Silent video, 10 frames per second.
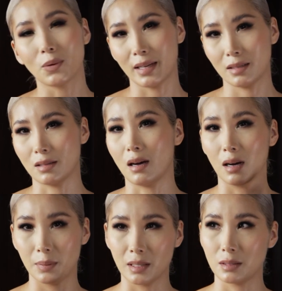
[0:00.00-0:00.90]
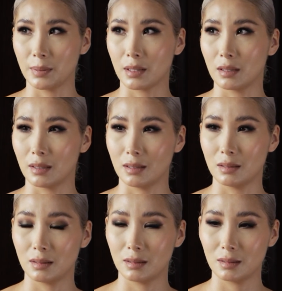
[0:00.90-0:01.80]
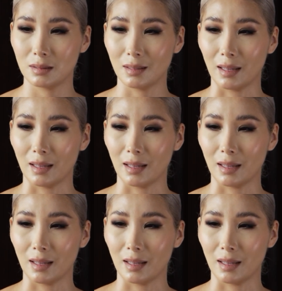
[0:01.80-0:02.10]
why it's a hobby is because